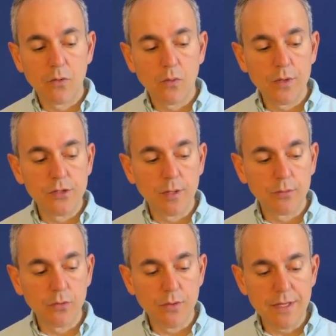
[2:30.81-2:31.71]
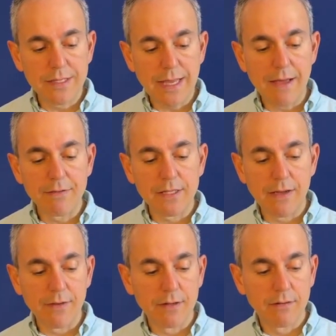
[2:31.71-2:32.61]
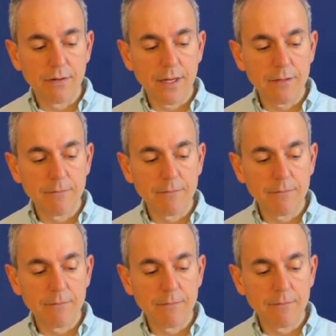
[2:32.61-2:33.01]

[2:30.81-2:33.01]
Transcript: we jump to this F7, right?